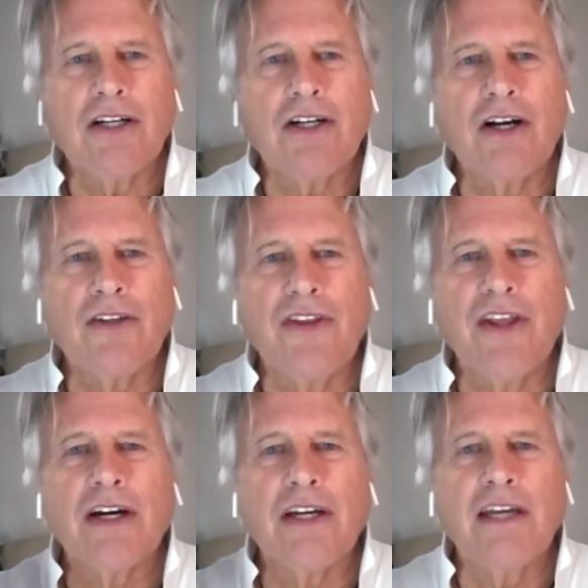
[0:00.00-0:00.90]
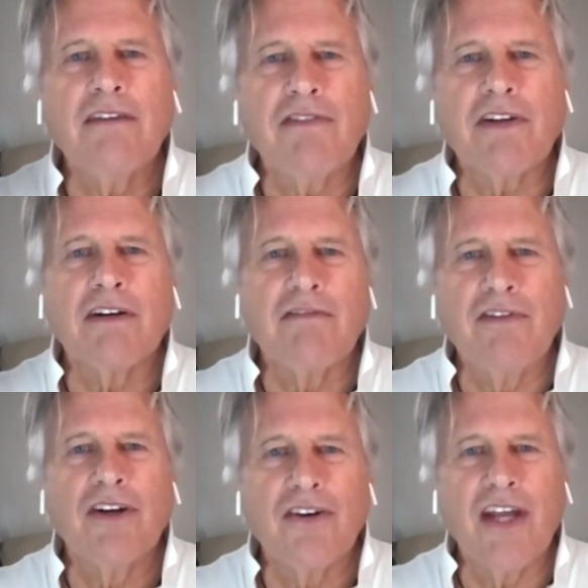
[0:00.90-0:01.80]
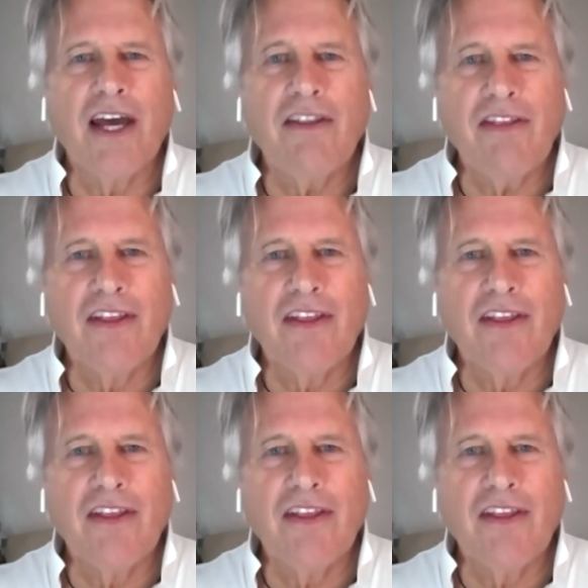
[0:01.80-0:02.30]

called The Gift of Near Death.